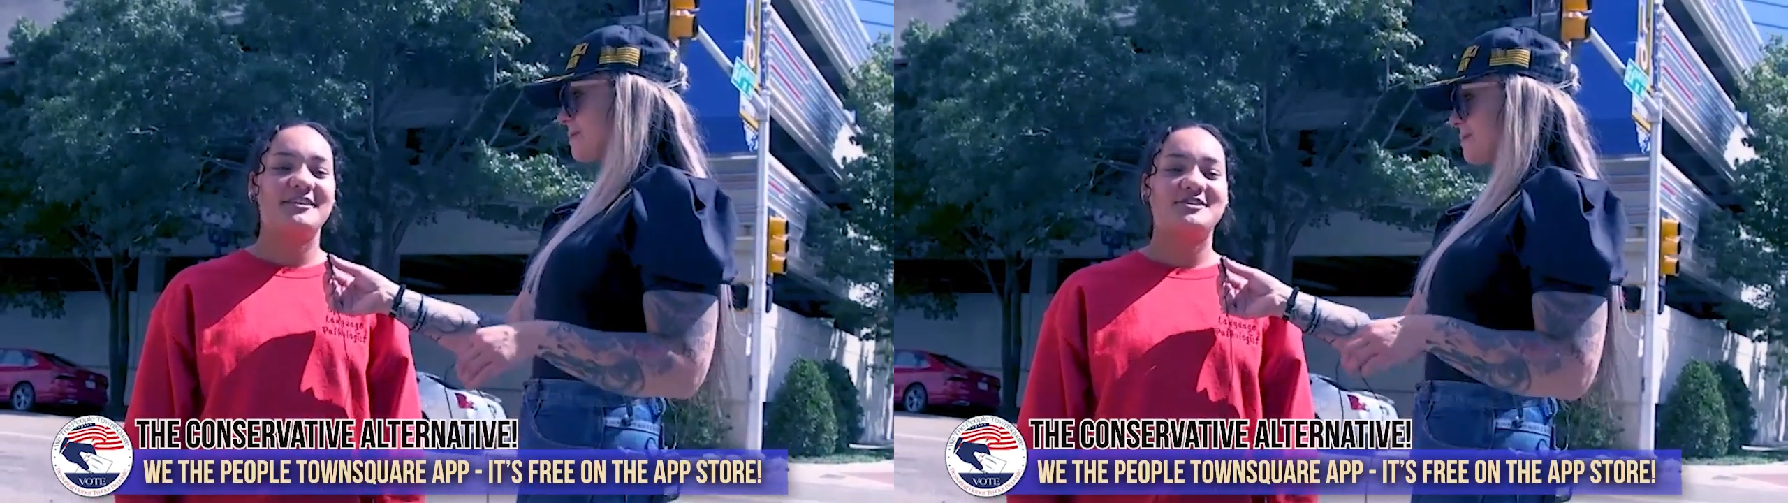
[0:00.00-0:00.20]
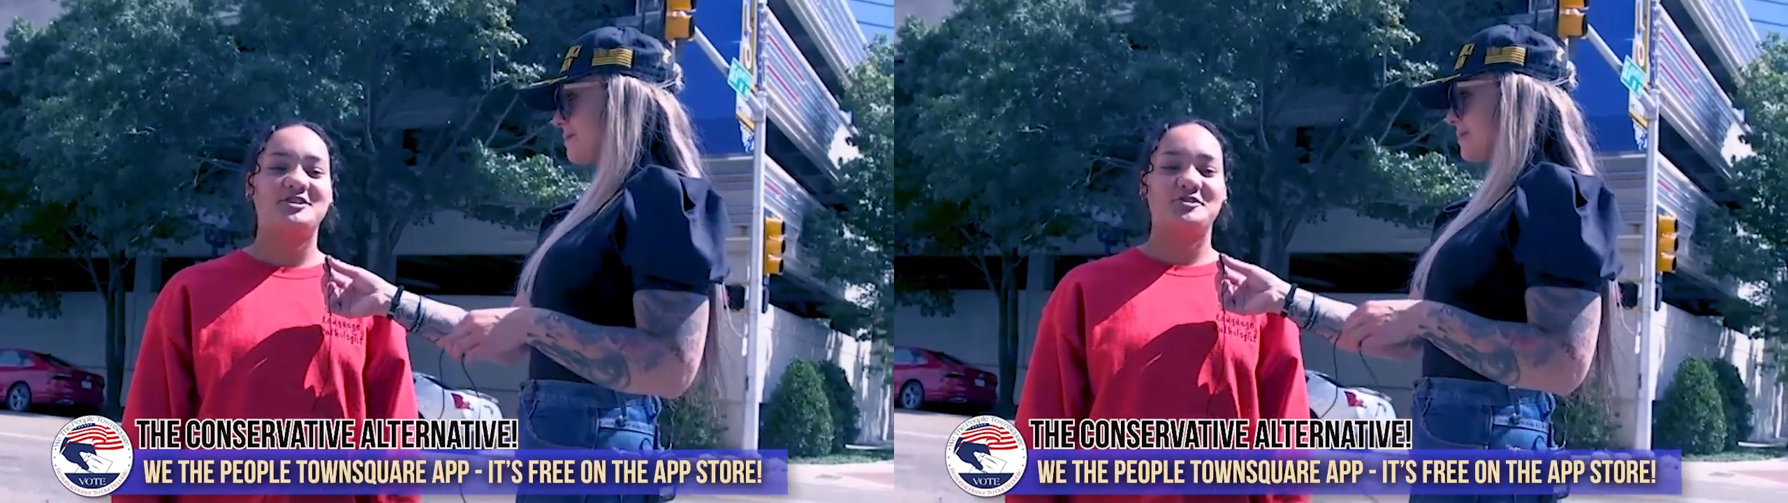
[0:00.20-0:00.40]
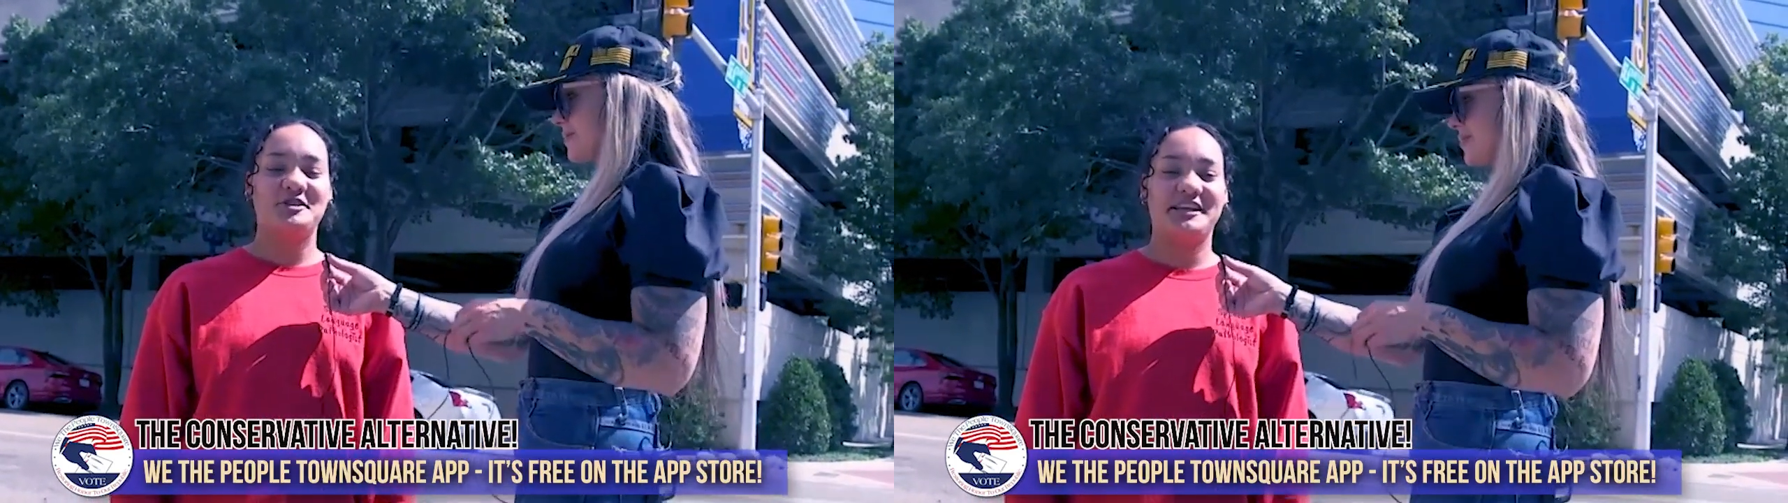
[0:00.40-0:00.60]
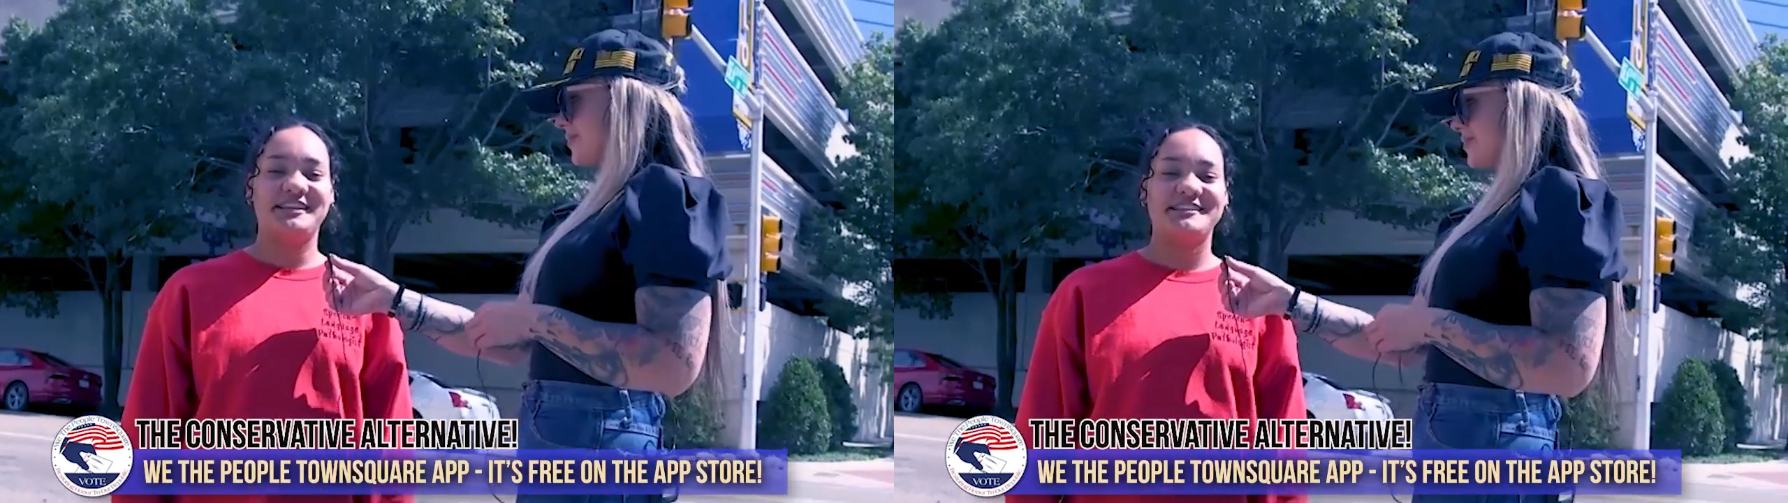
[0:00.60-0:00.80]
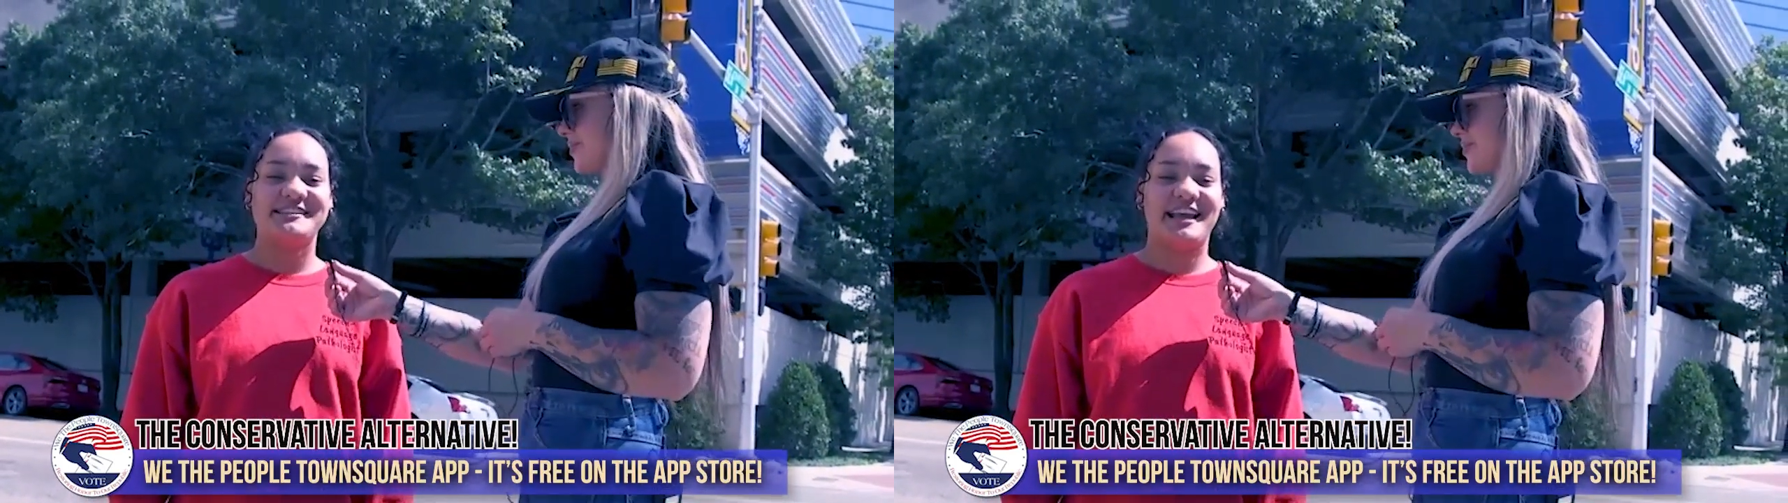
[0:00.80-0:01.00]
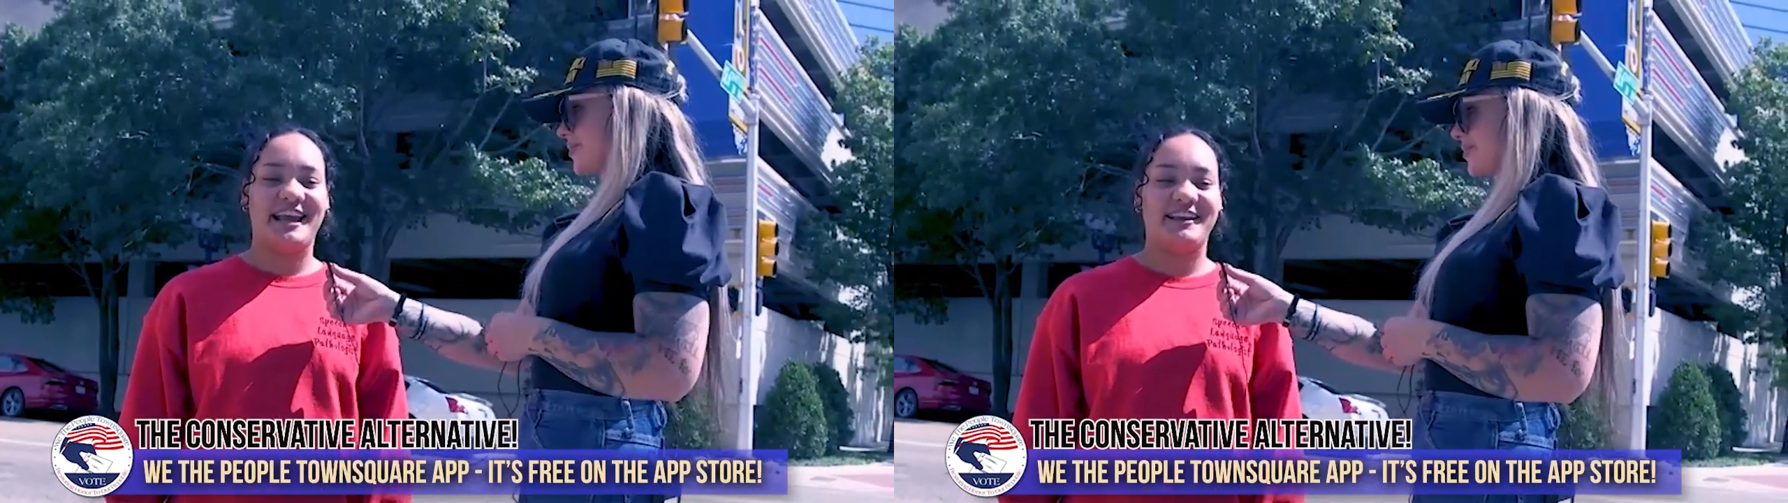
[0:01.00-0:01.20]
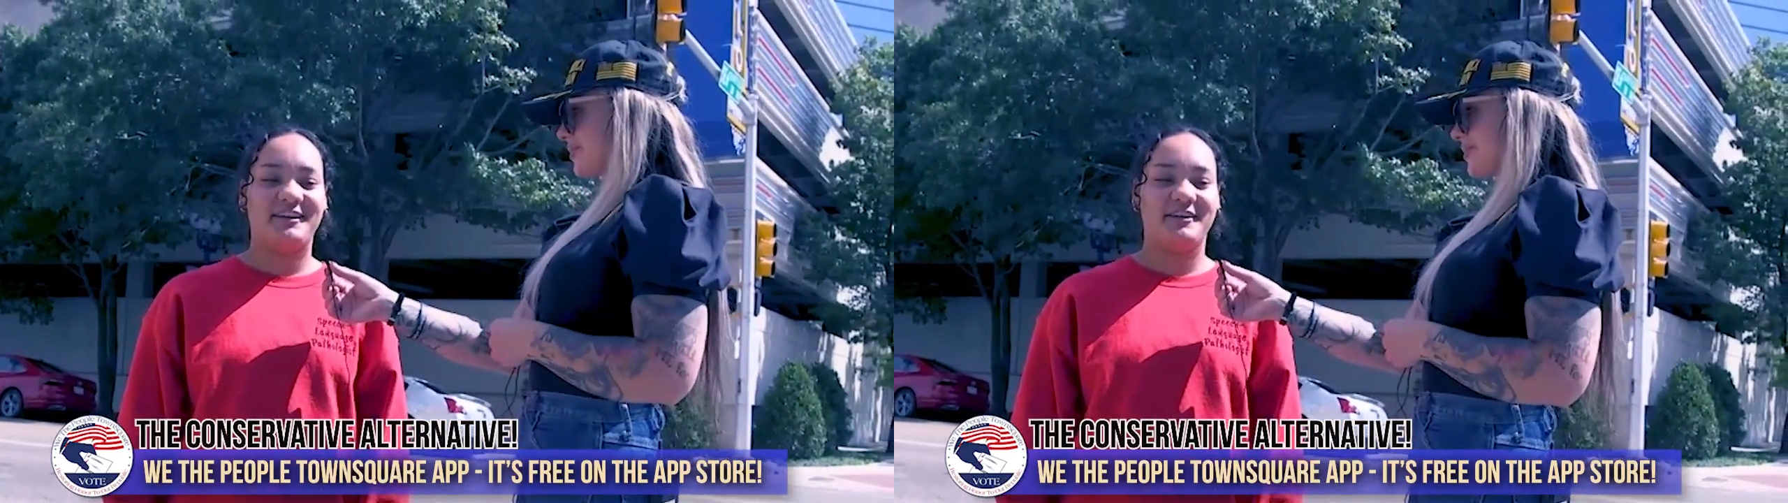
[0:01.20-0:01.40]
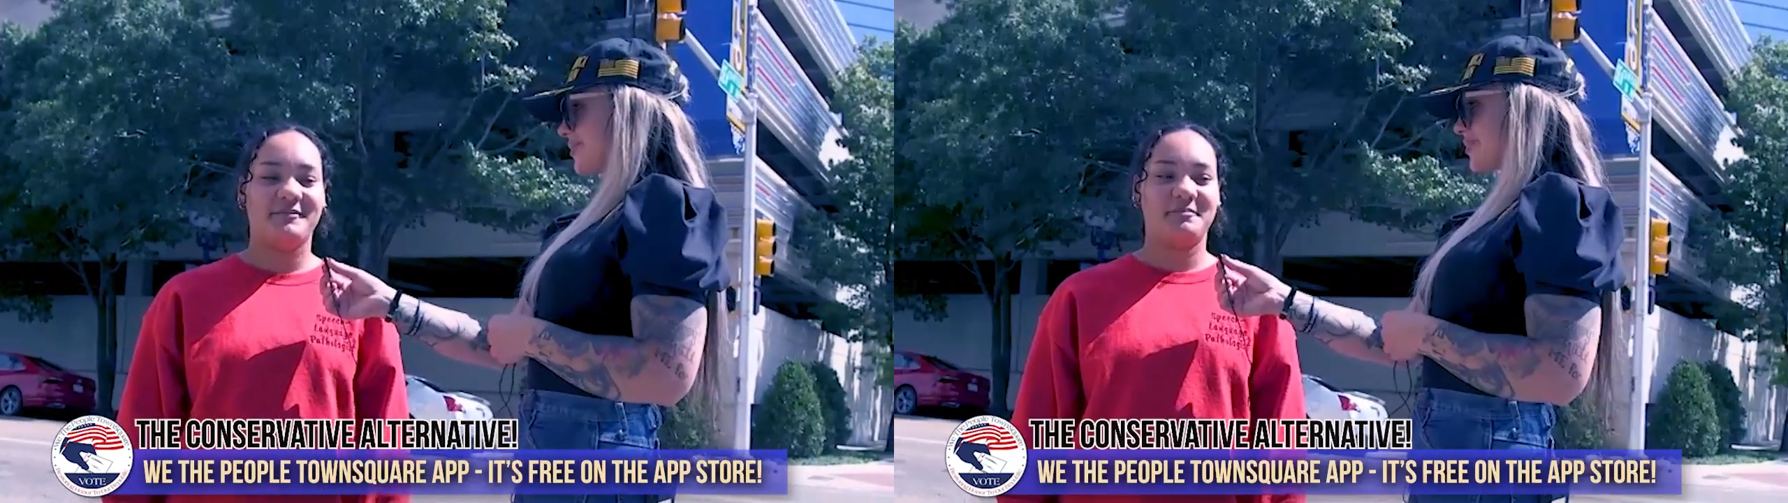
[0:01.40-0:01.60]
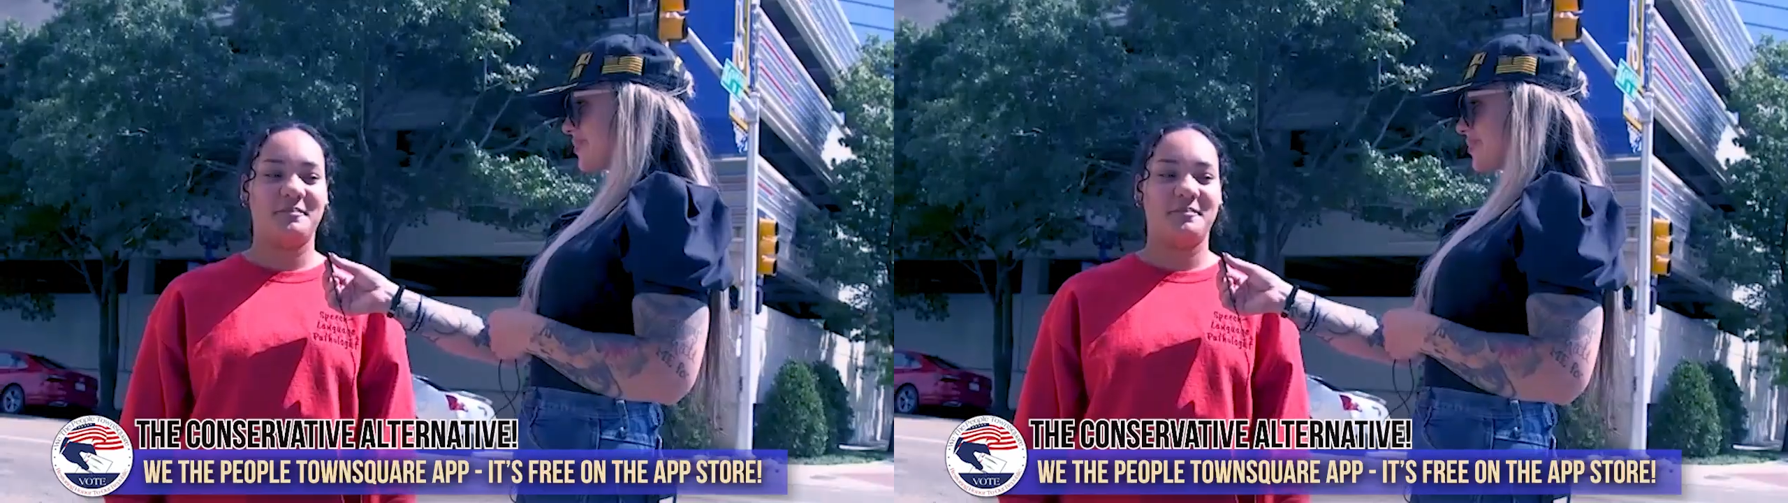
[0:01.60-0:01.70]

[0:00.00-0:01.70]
students and